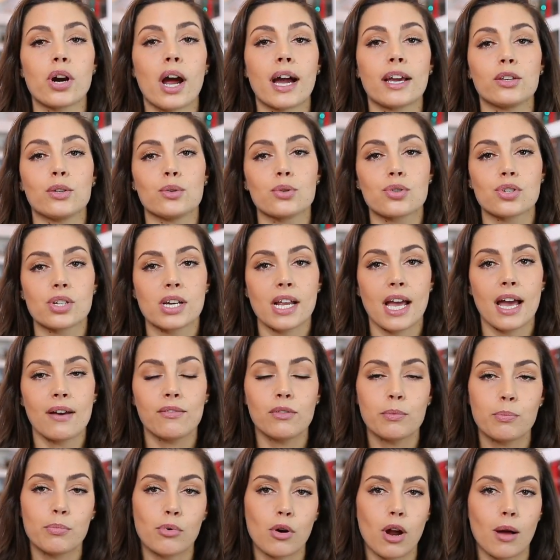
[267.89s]
I usually have
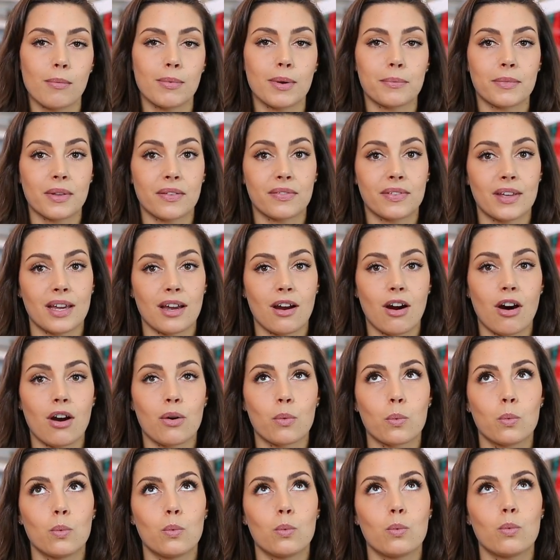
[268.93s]
the problem that they are
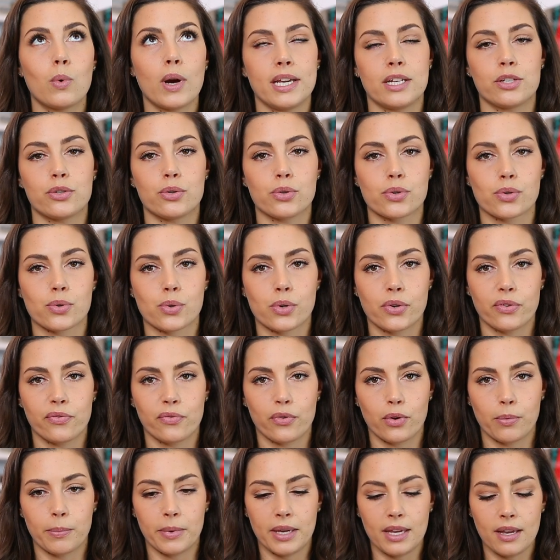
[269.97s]
way too short
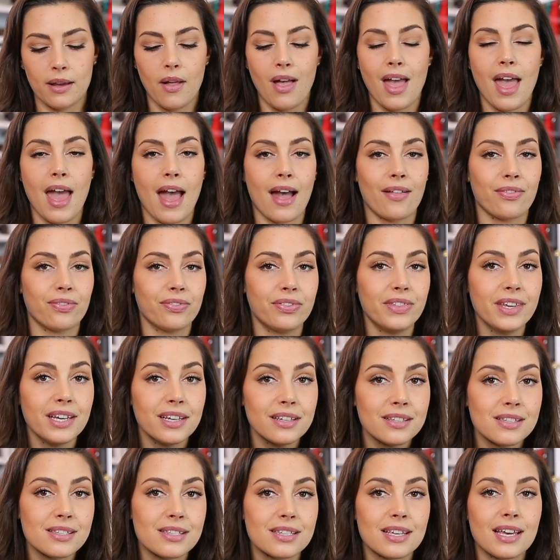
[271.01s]
for me, and
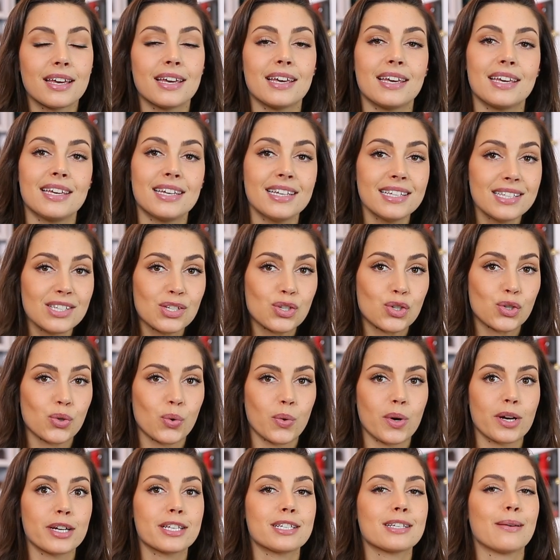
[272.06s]
this is
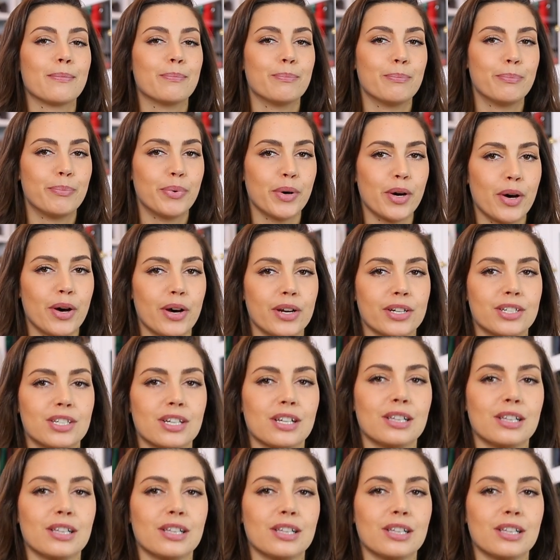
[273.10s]
short, but